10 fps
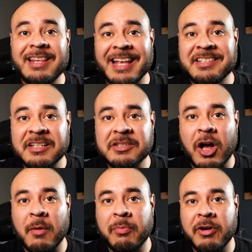licensed
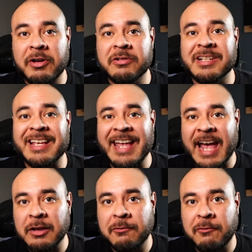operators in
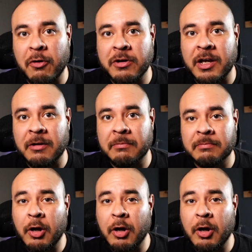California.